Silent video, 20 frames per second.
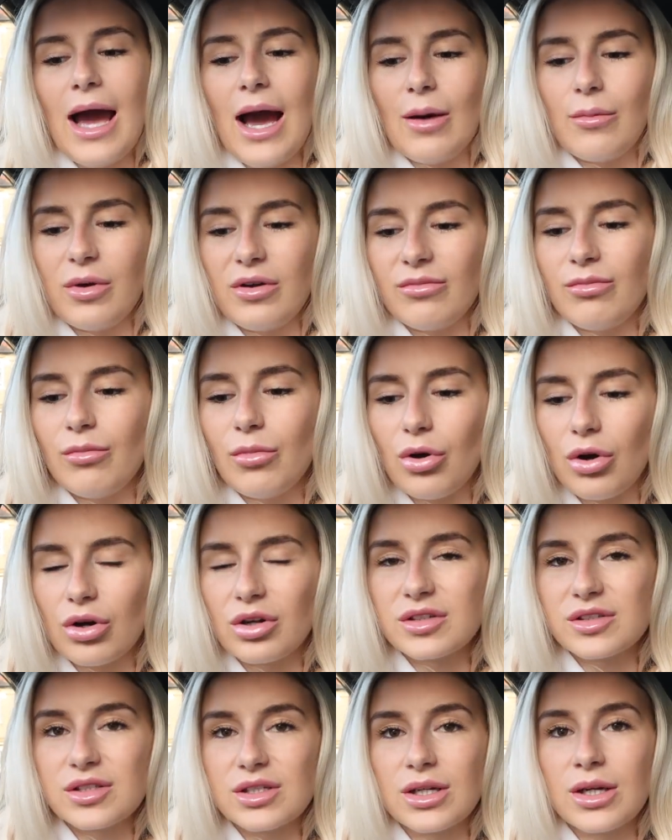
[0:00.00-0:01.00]
And with
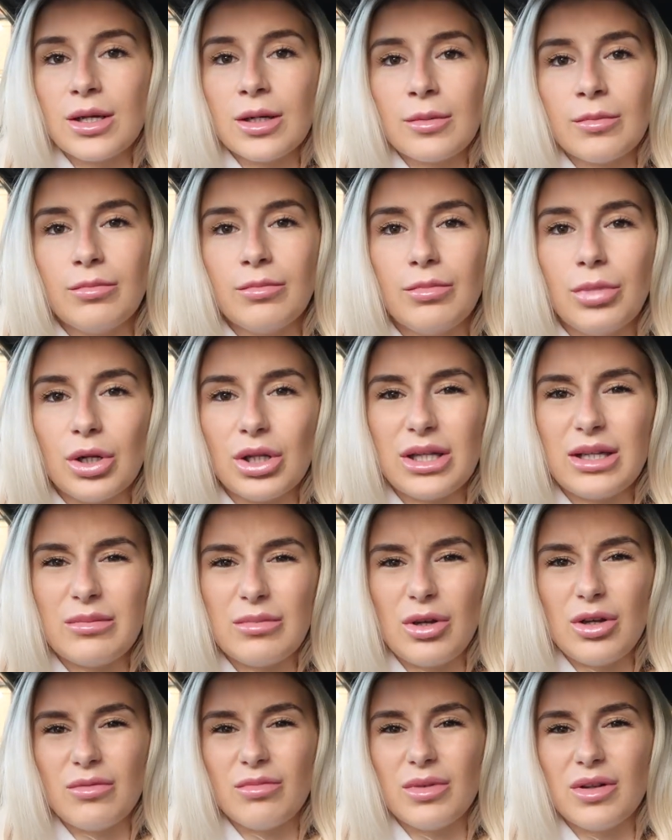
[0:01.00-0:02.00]
most
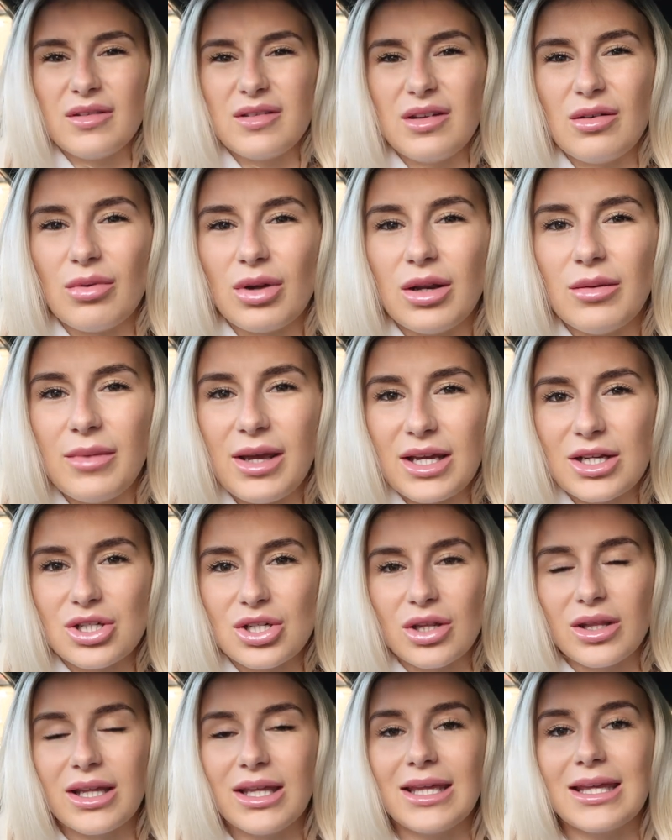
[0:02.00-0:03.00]
pulling movements, you want to make
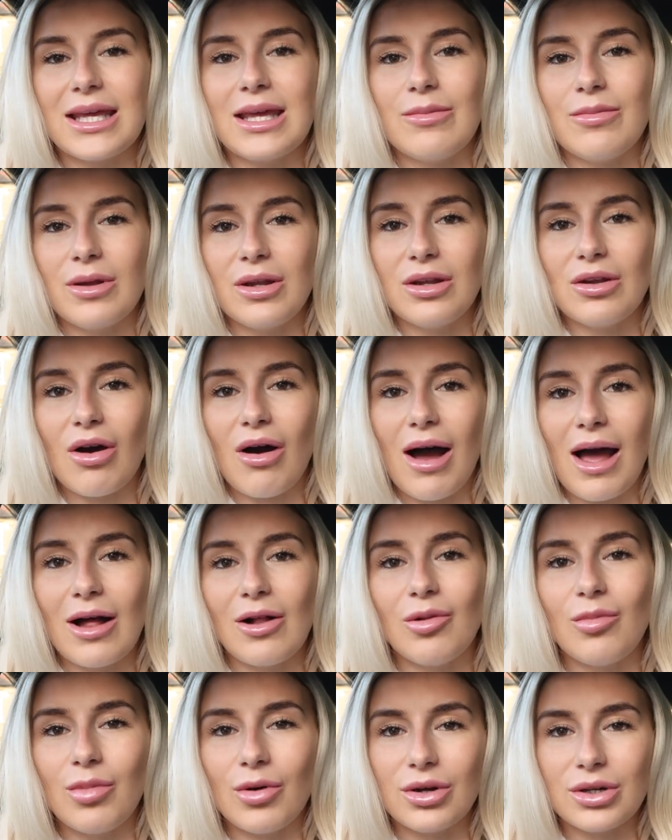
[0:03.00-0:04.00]
sure that you're keeping your
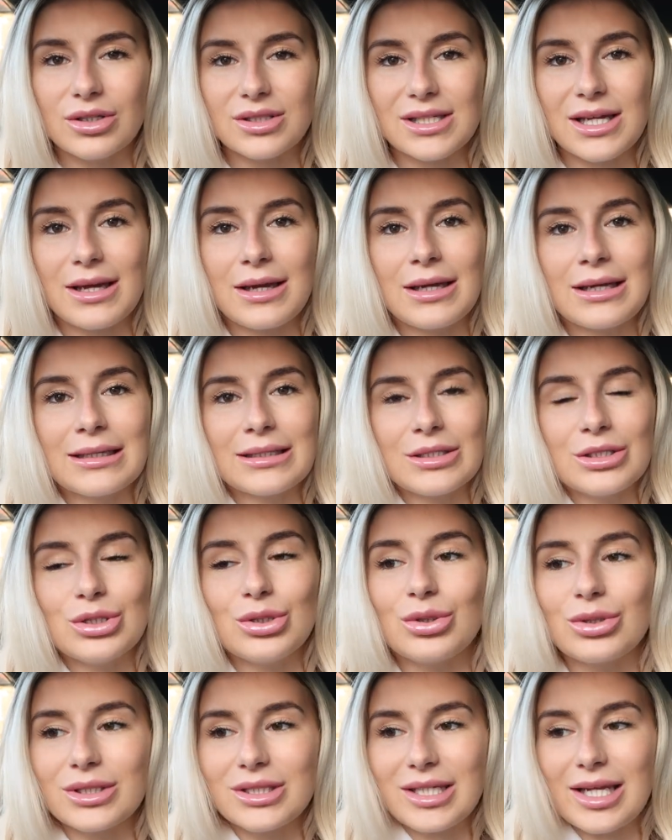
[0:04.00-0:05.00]
elbows
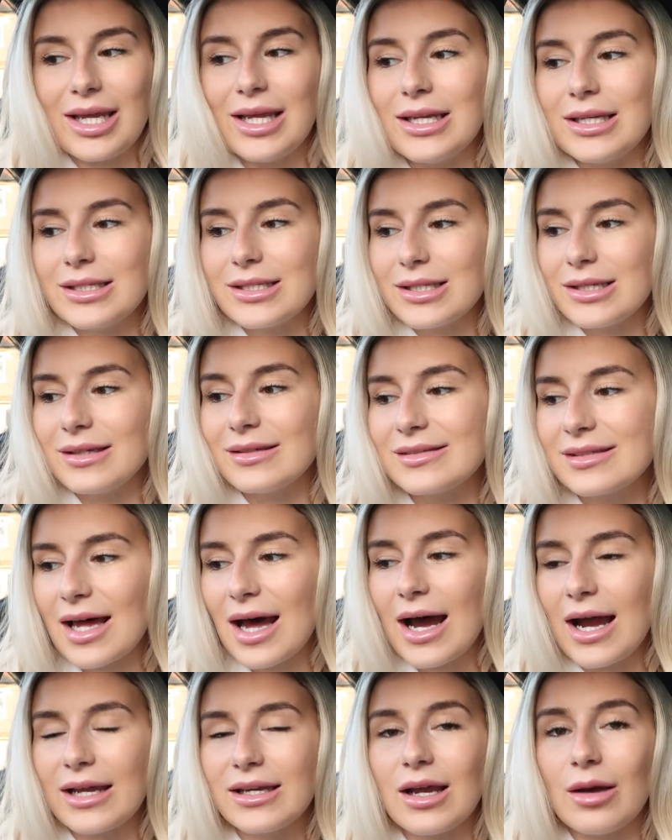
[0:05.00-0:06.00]
tucked into the
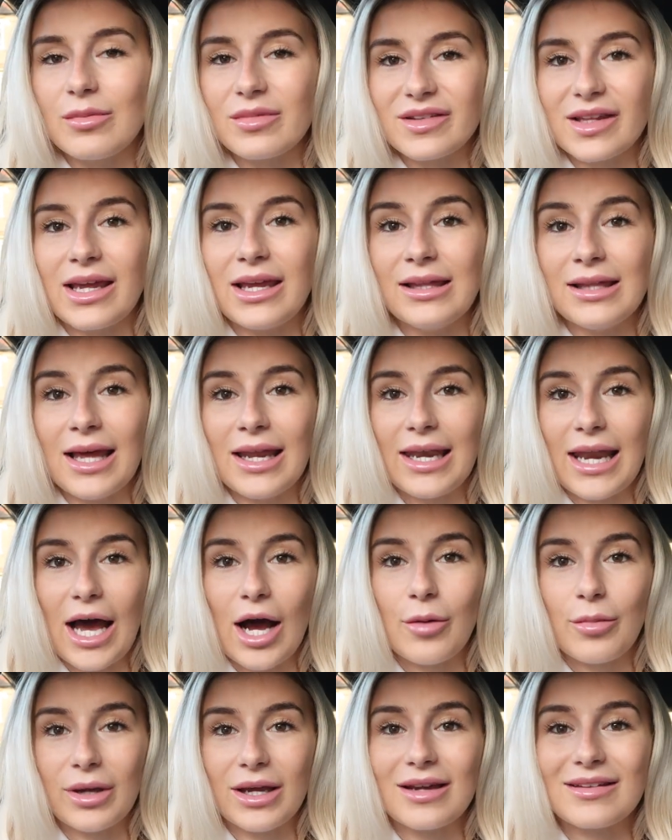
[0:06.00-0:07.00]
side. I'm saying that
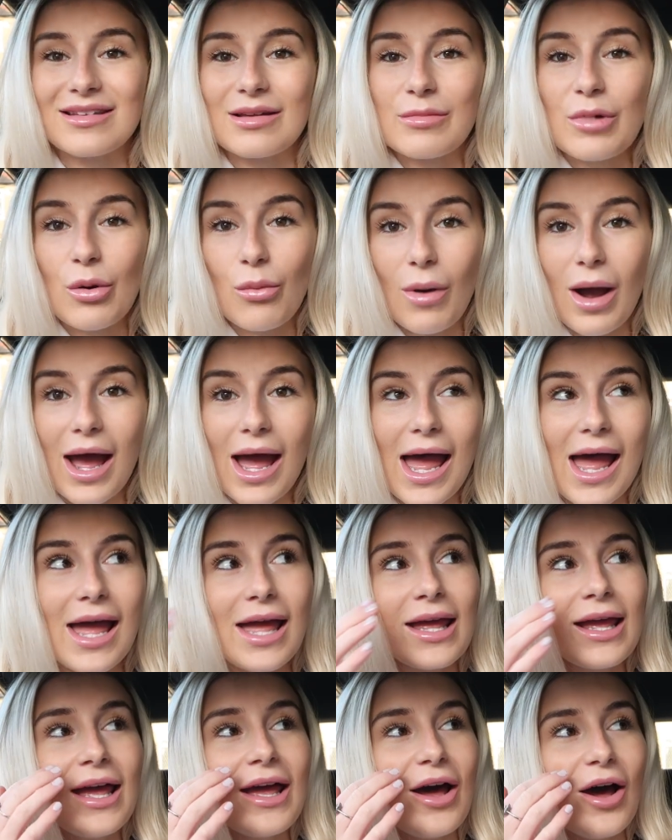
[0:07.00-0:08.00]
now because I'm aware
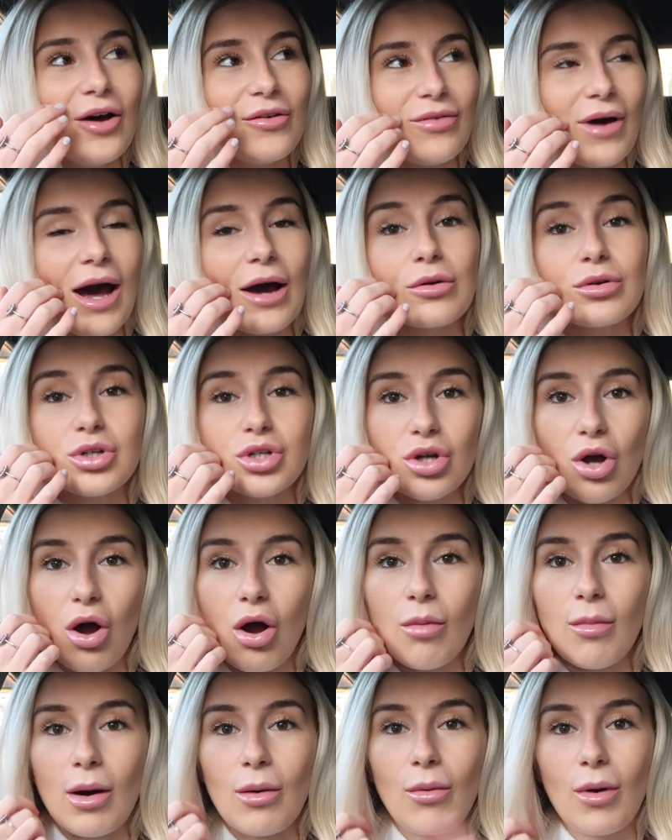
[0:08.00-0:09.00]
of how
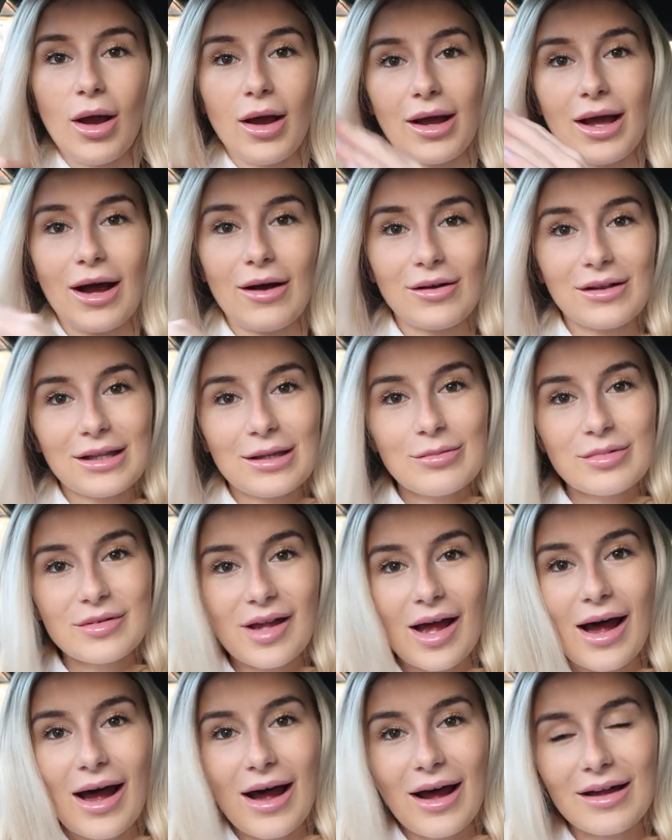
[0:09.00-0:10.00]
short my workout clips
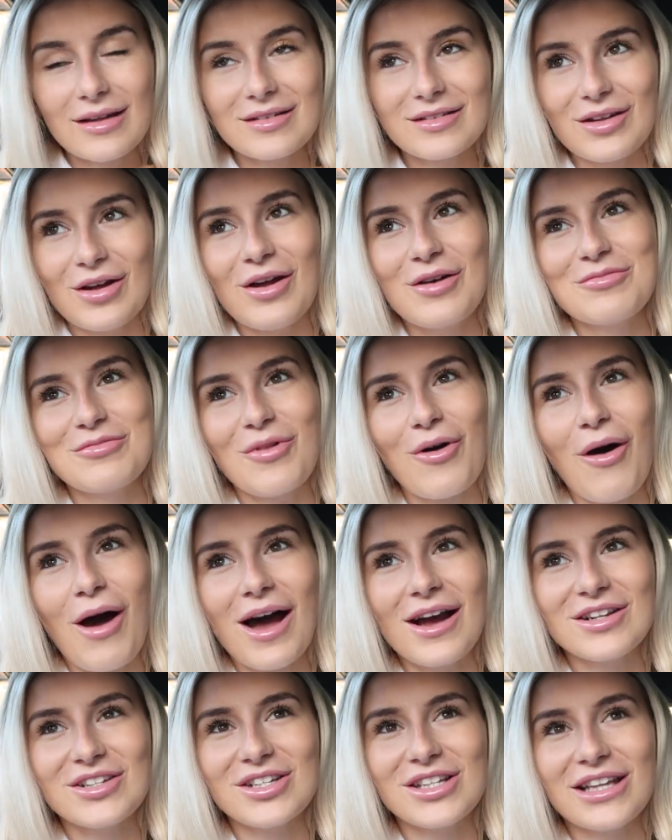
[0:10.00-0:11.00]
are, so I'm not
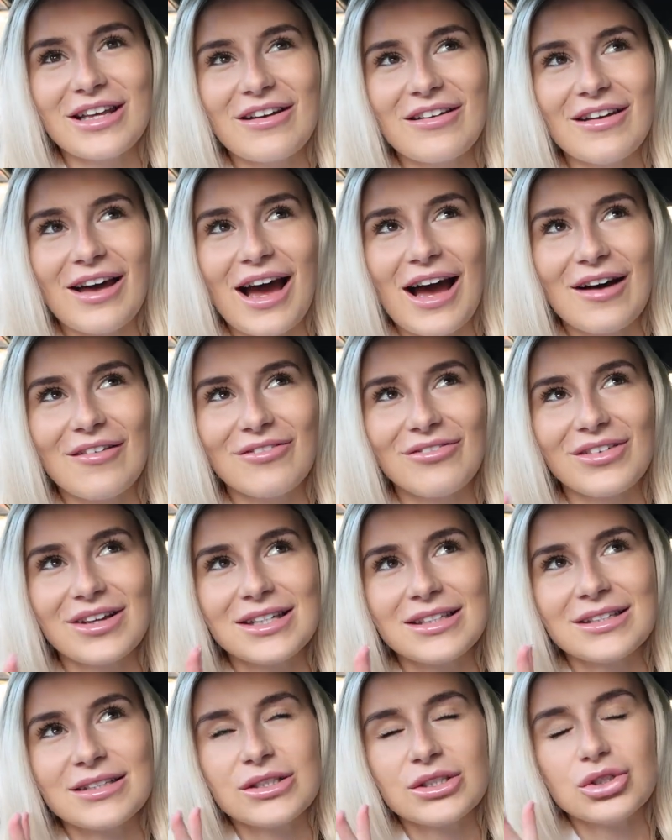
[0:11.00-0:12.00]
actually gonna have
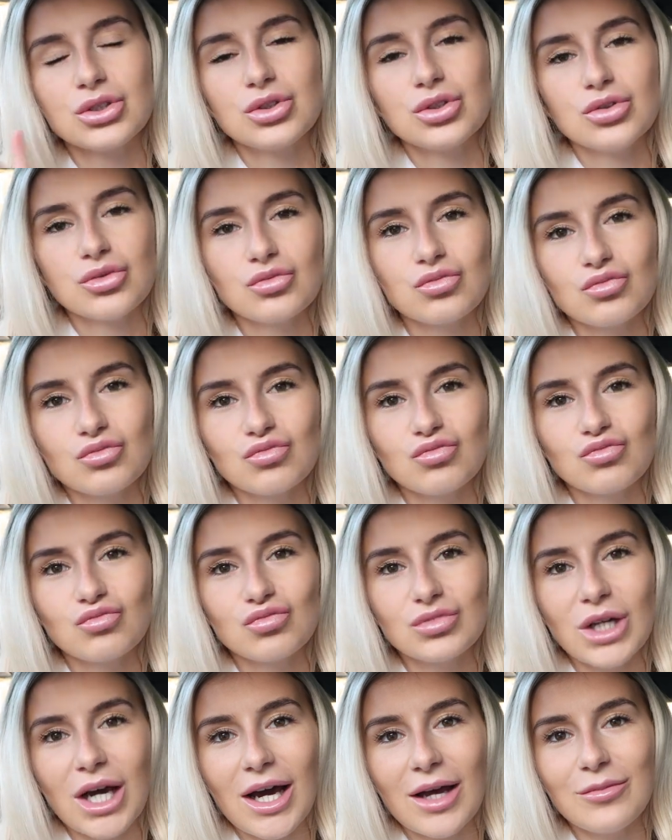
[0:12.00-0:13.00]

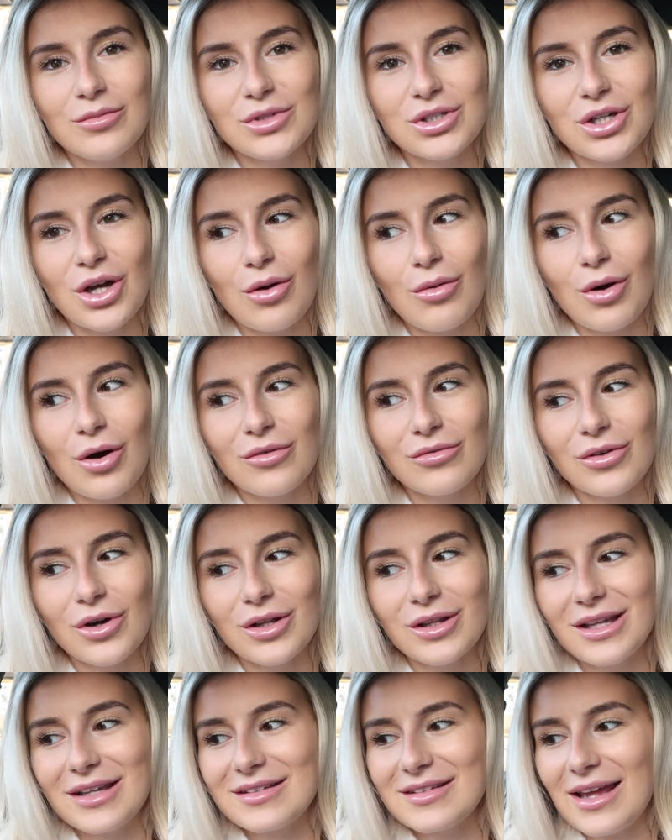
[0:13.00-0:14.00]
time to go over
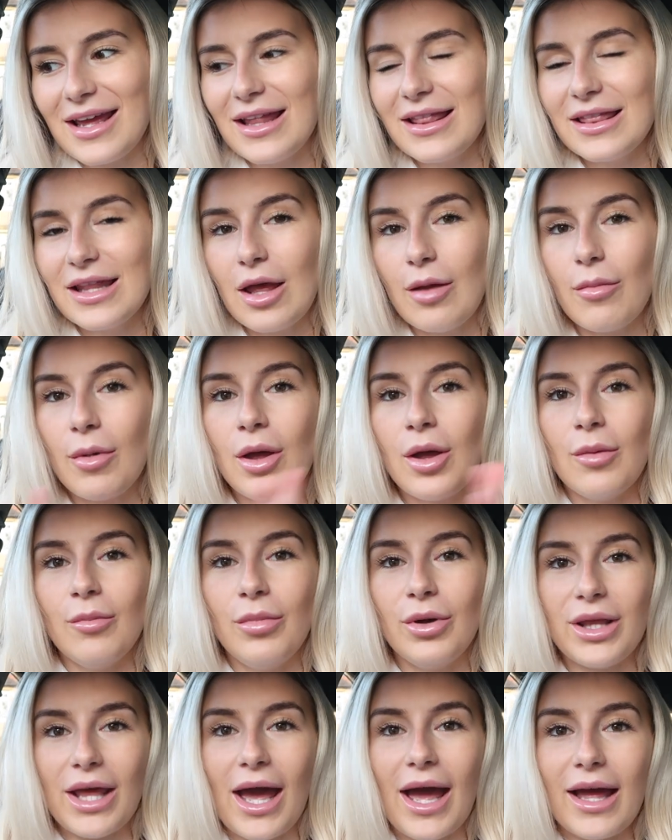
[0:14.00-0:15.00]
all this in them.
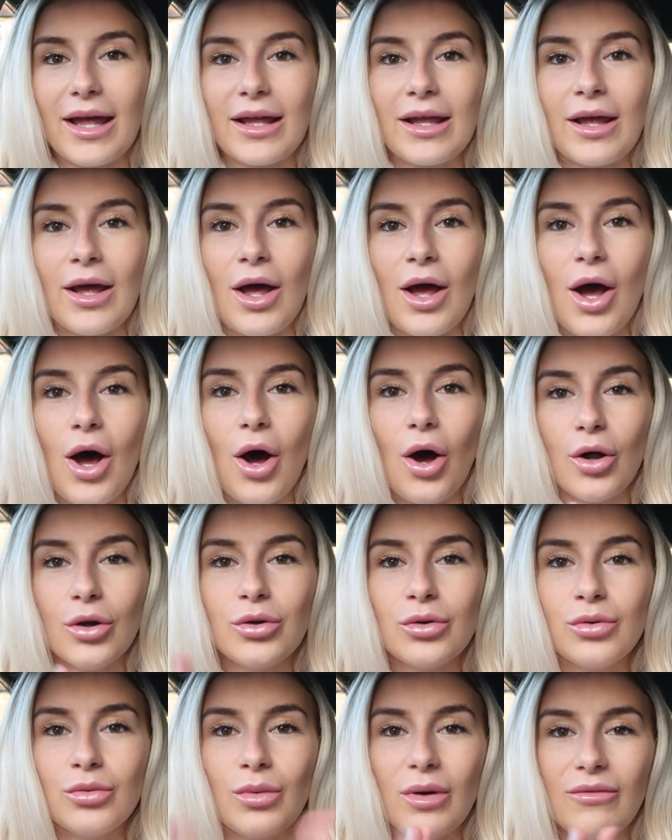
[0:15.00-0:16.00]
But yeah,
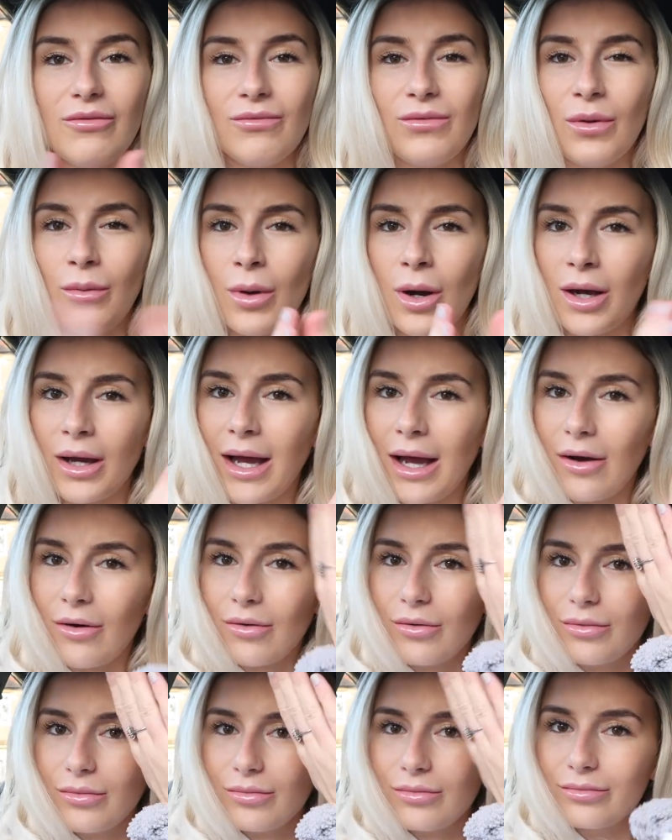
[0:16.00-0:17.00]
on with the workout.